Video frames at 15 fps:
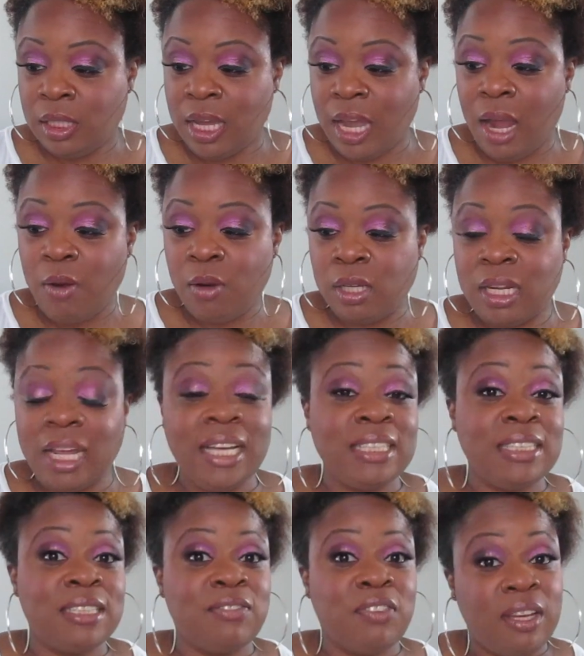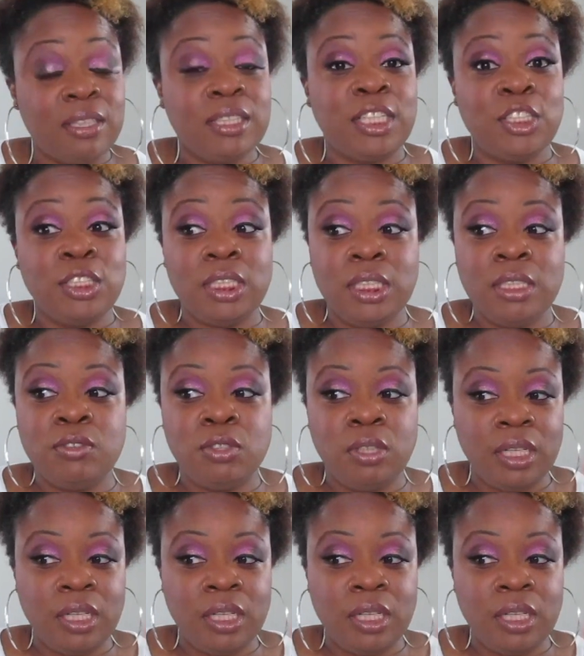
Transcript: Hourglass foundation gives you.